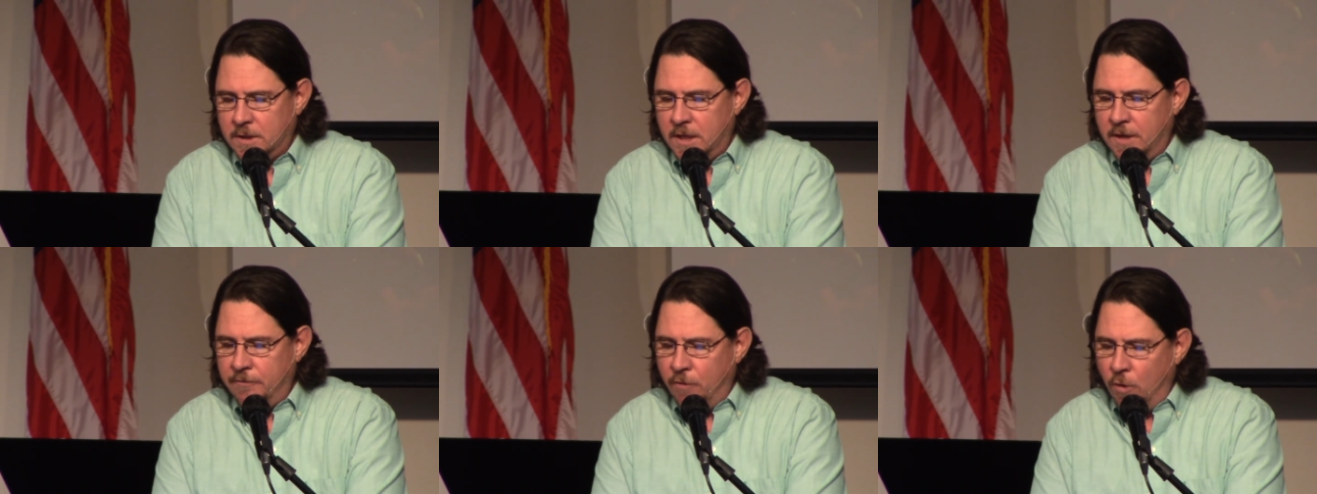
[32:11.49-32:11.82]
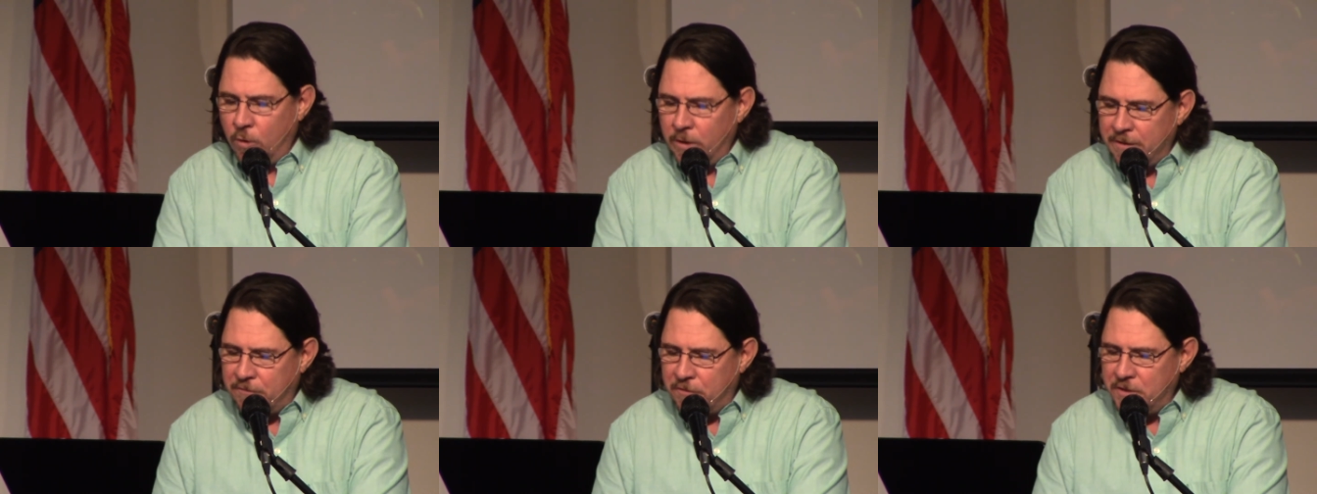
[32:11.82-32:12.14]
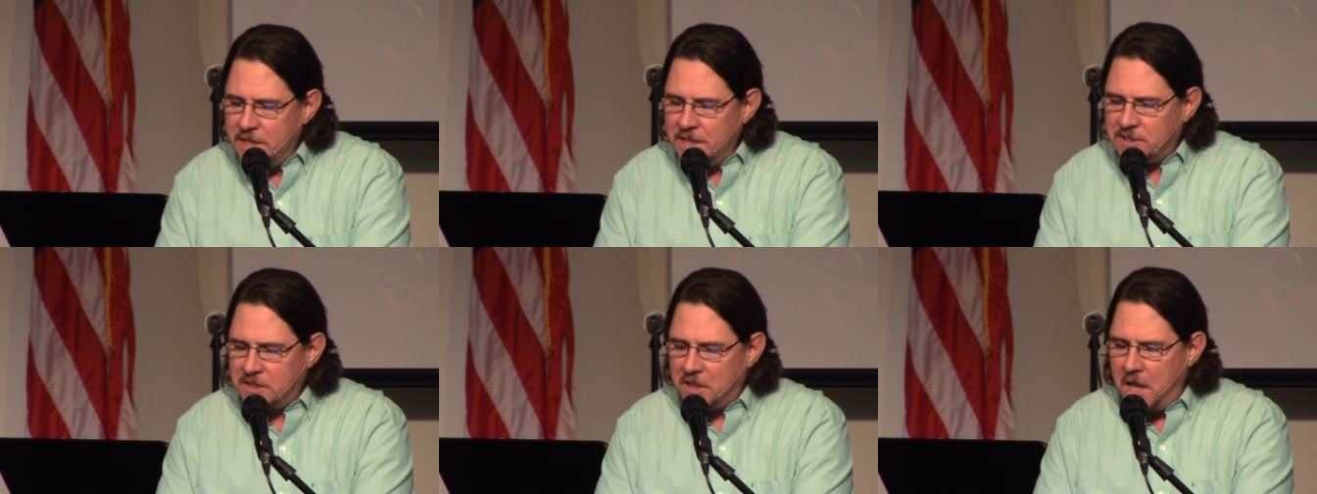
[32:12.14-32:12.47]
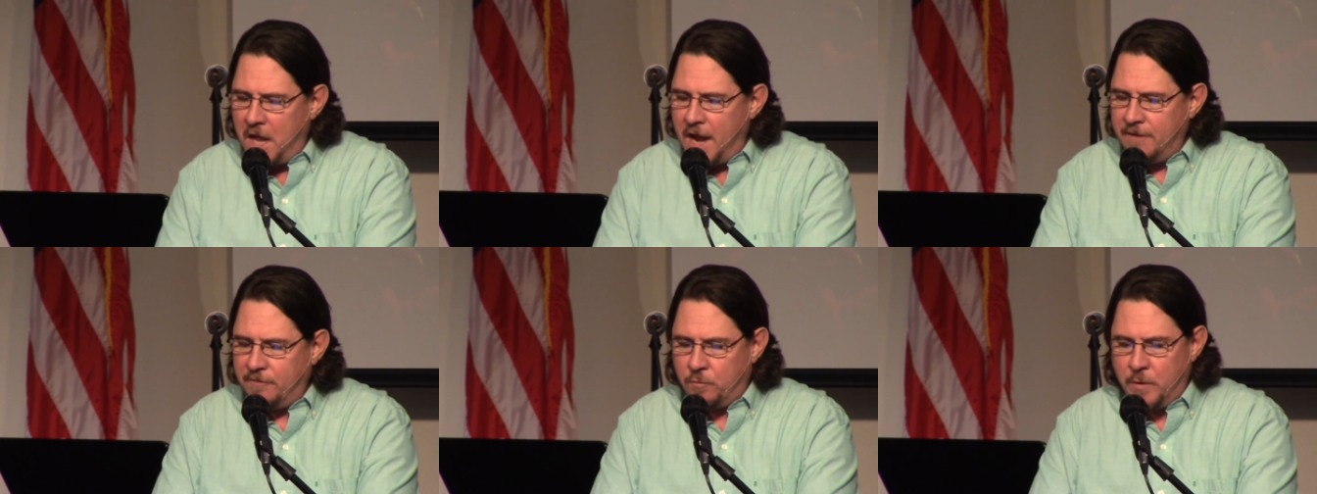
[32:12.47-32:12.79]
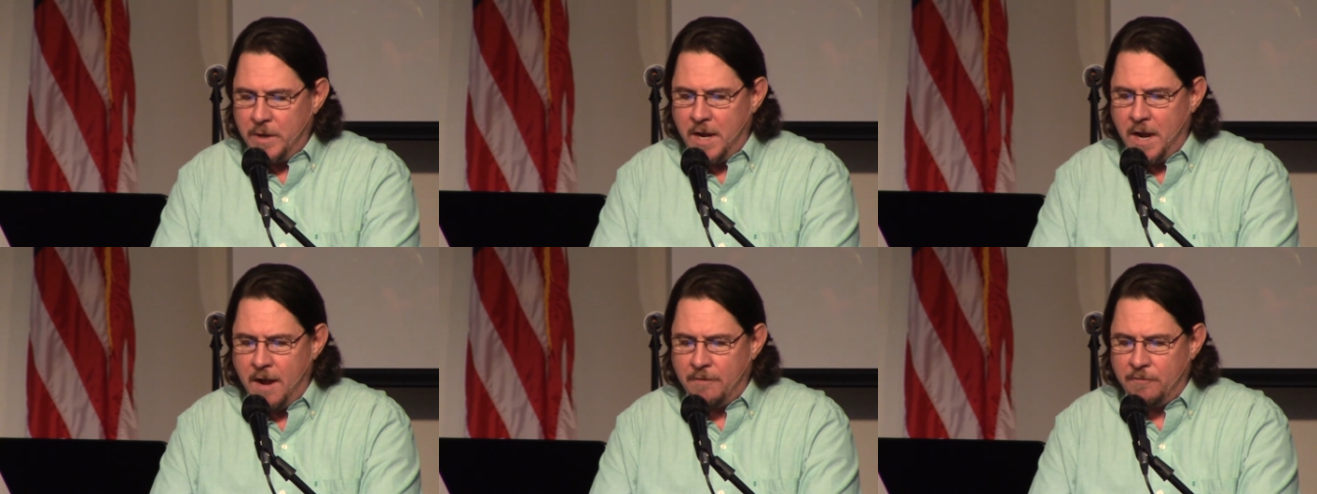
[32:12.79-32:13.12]
If only for this
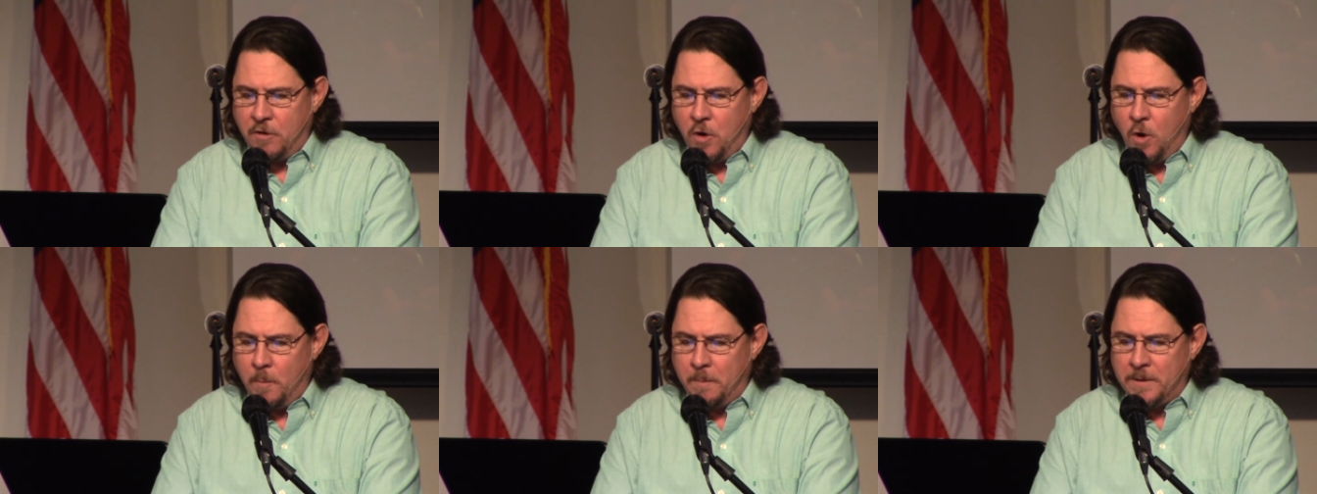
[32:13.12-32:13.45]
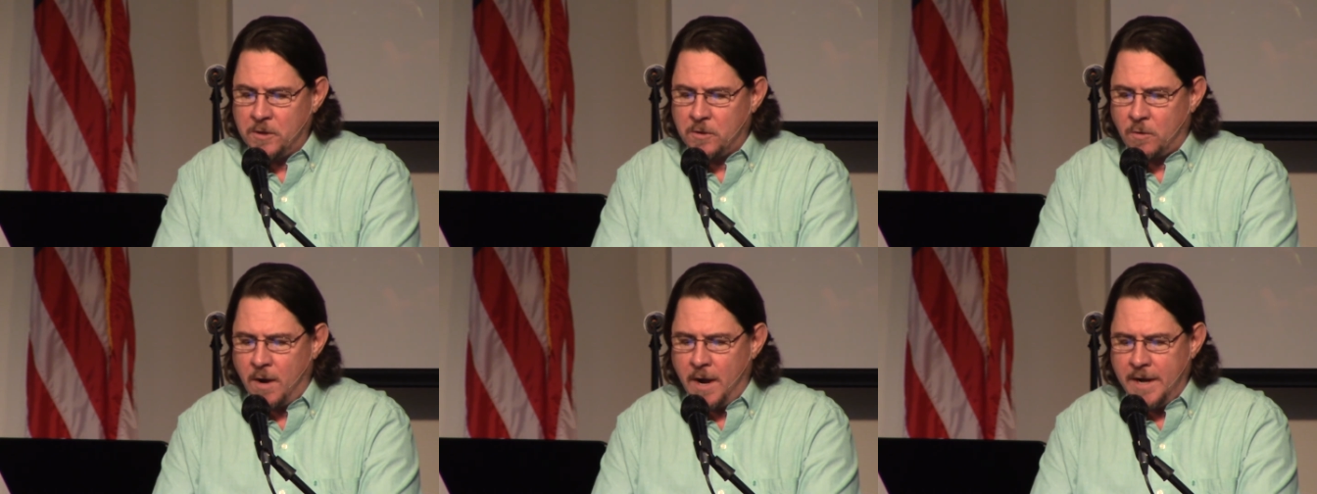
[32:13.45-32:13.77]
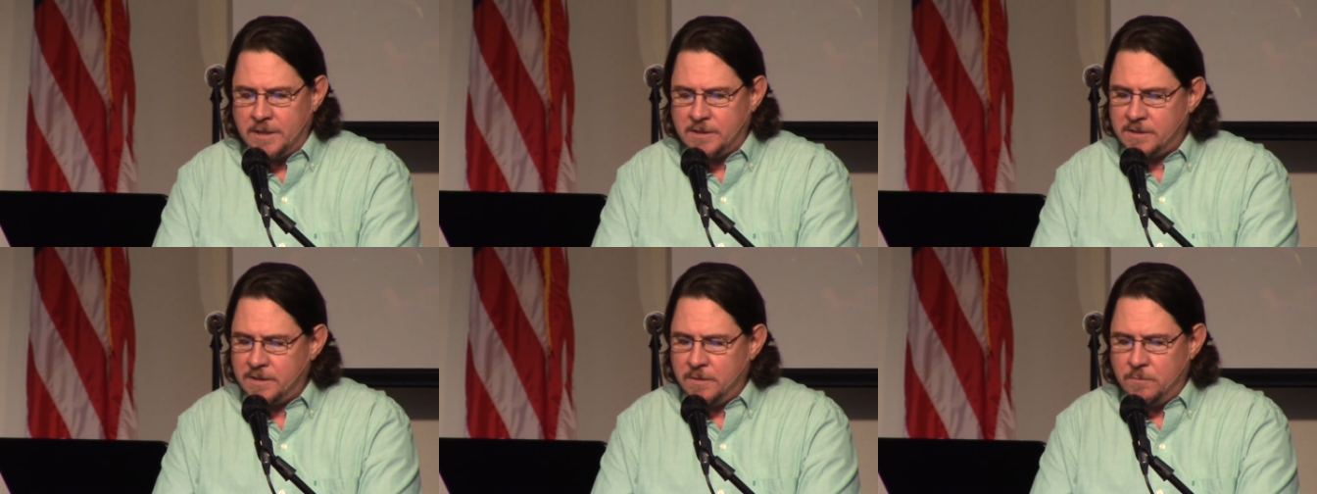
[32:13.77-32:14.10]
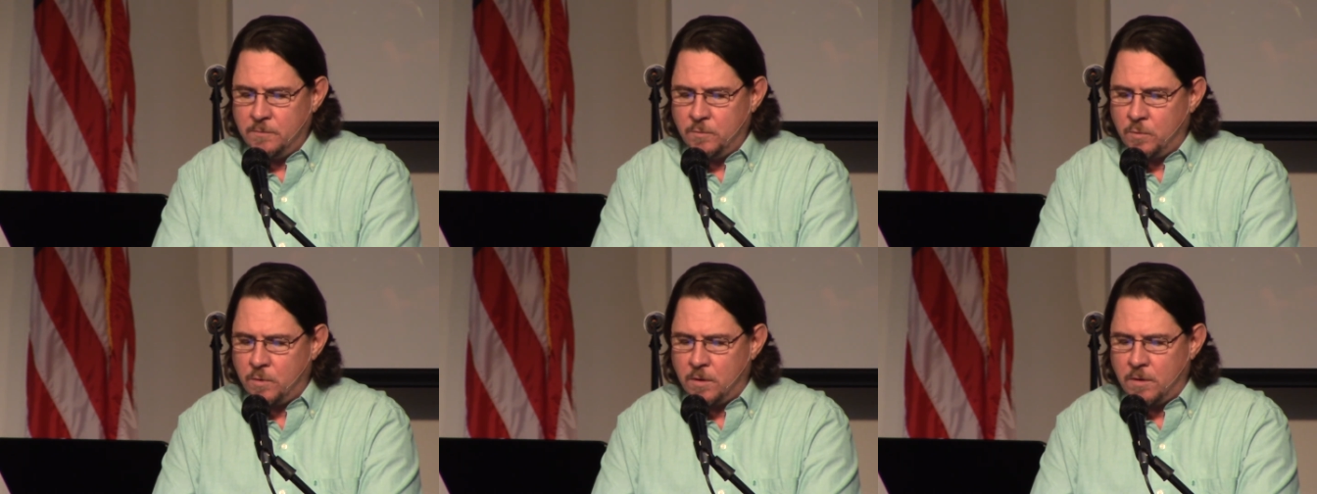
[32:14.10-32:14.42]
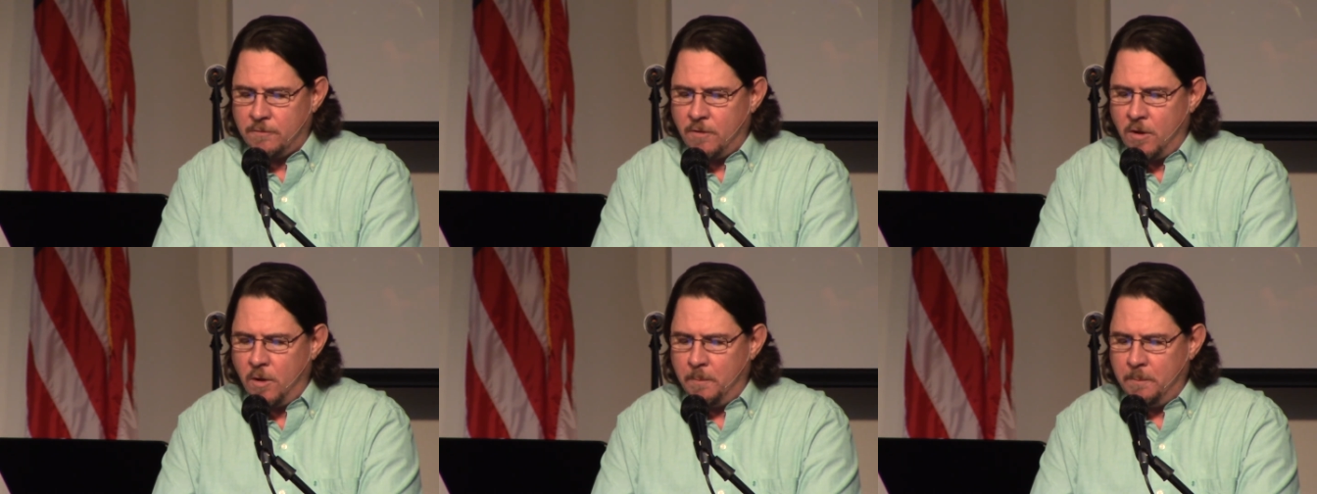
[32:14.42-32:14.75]
life we have hope in Christ, then
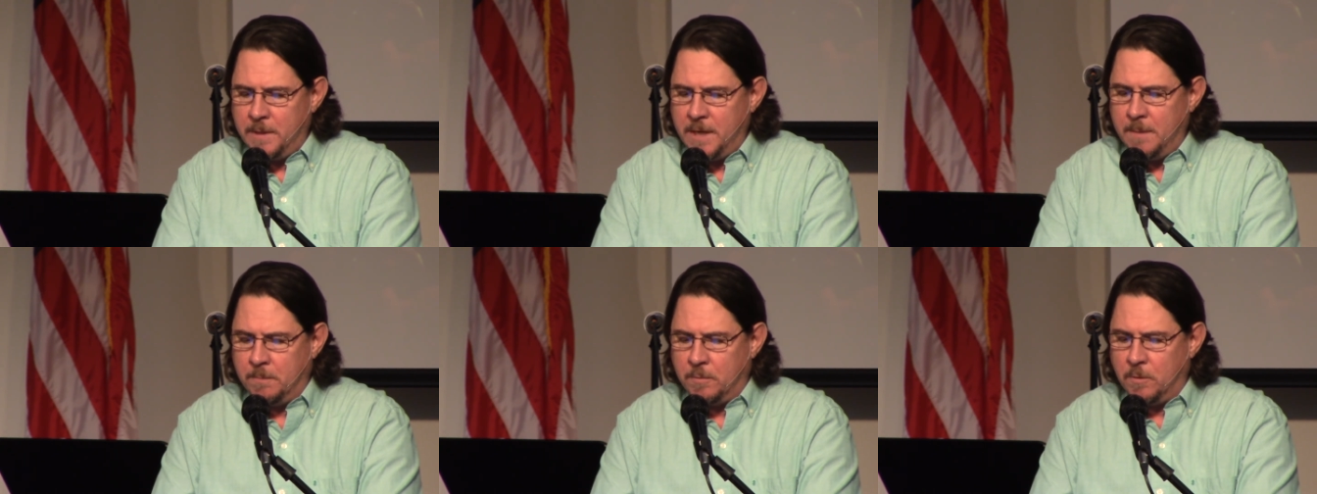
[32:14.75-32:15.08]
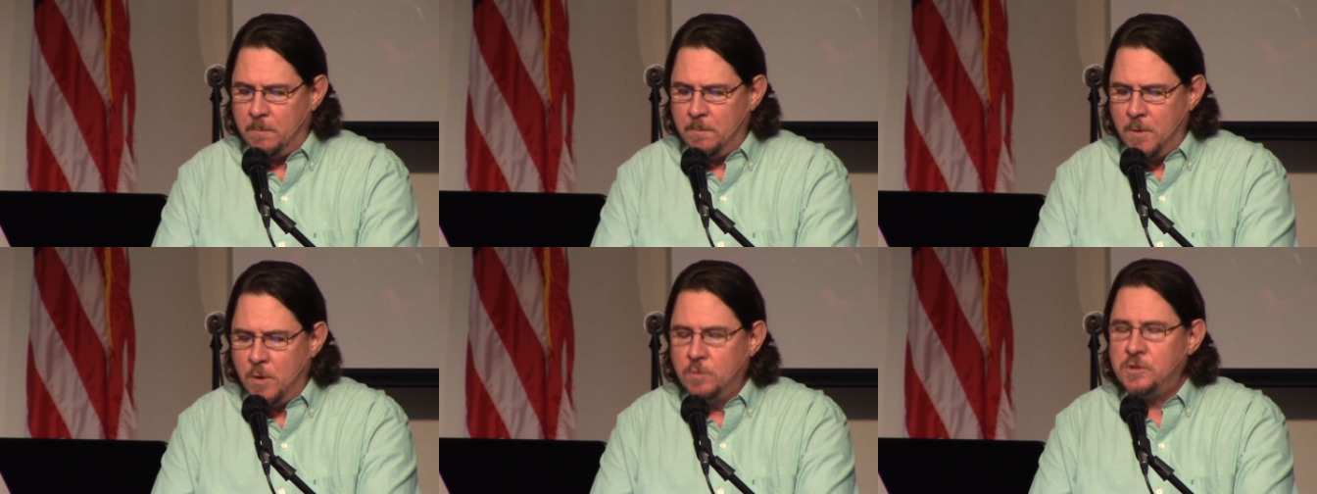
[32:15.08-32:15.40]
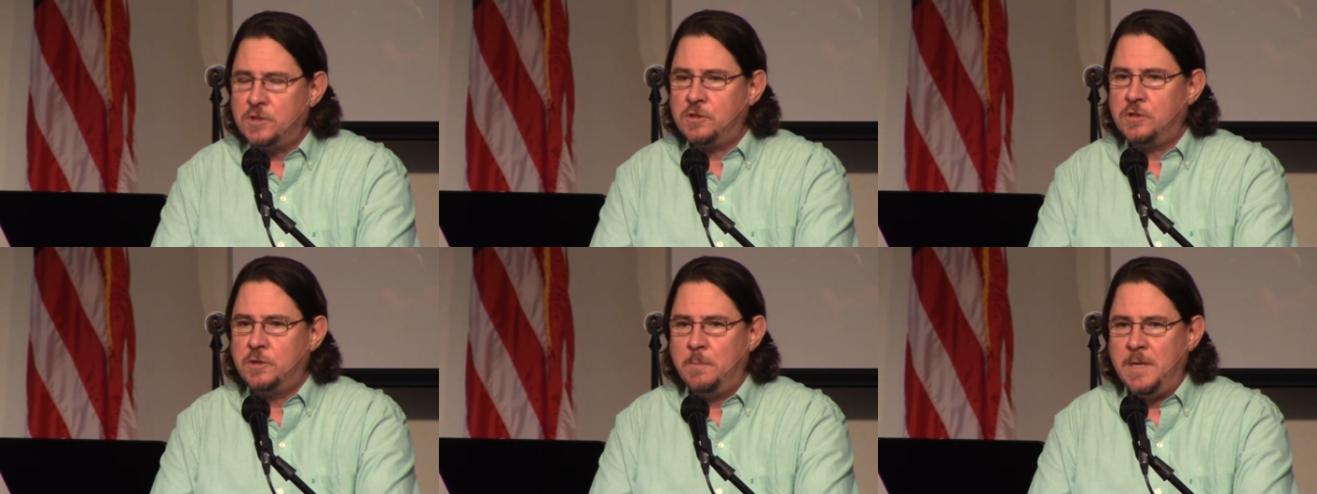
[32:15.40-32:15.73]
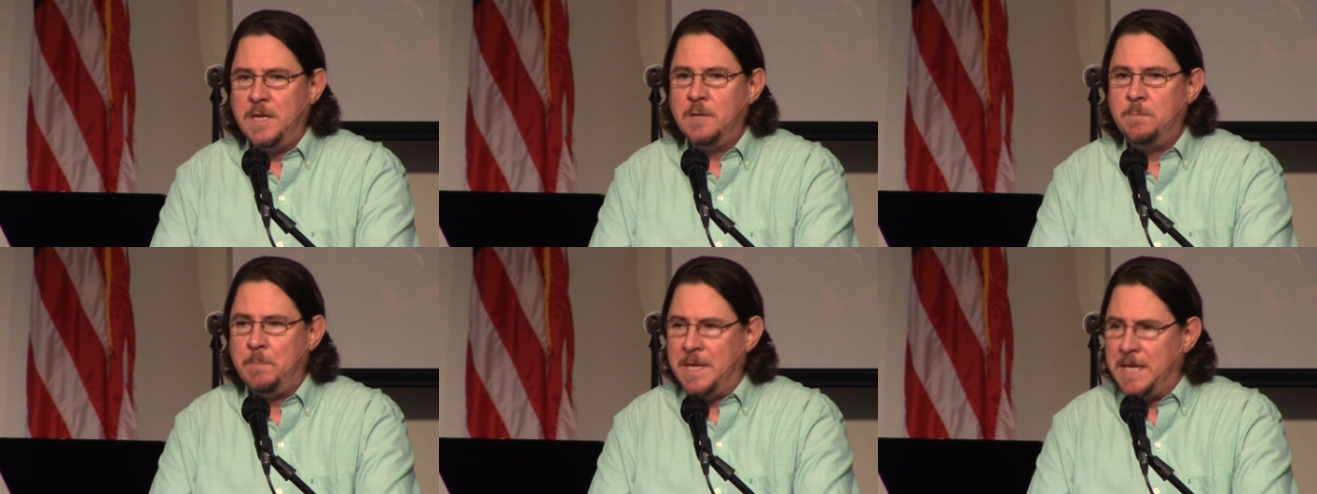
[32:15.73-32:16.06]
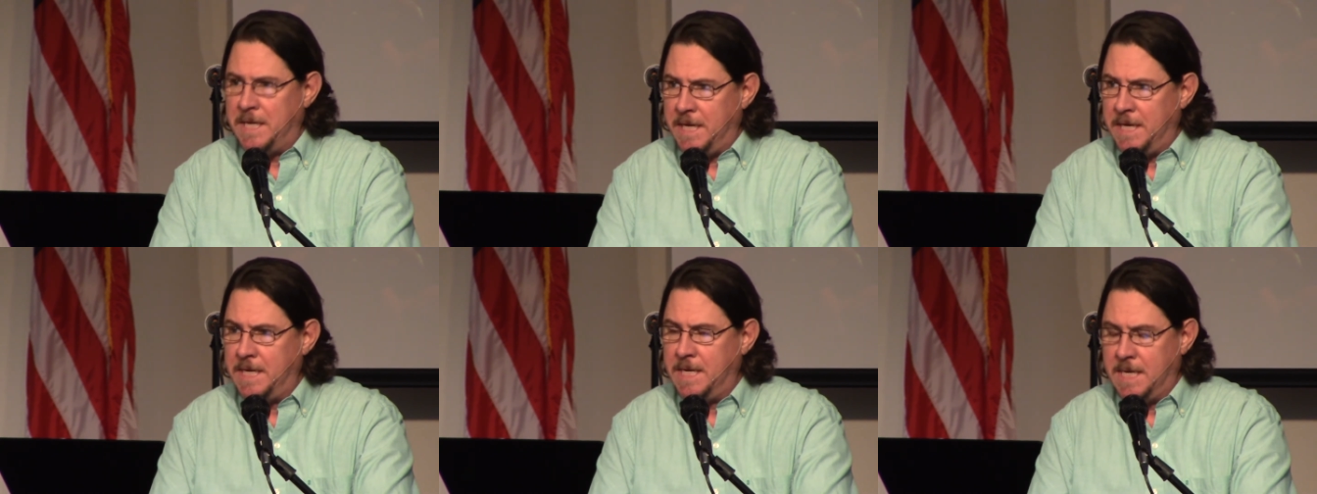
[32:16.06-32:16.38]
we're of all people most to be
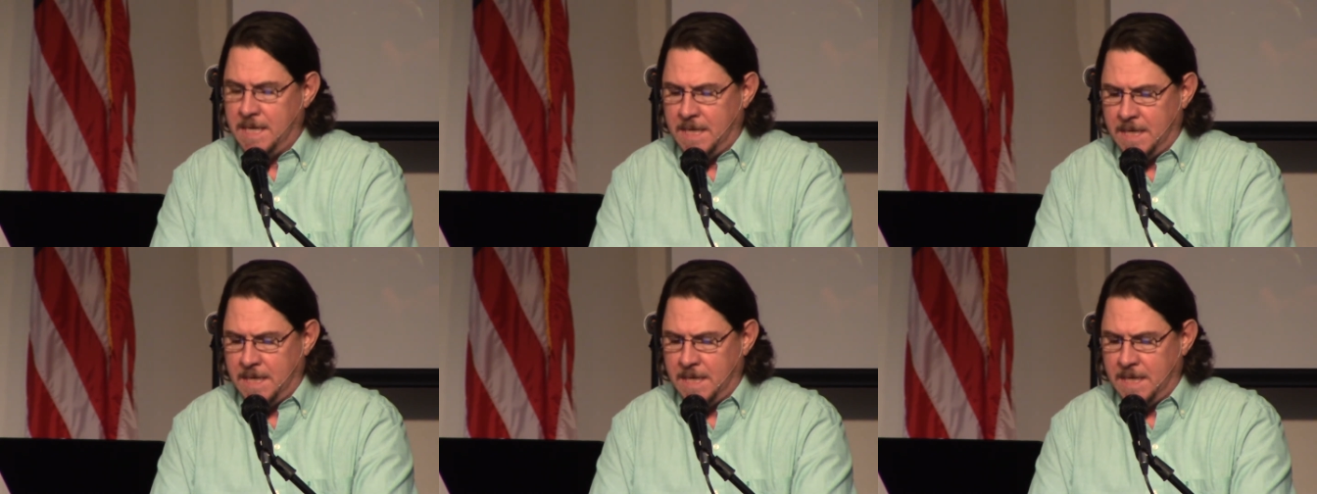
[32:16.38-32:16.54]
pitied.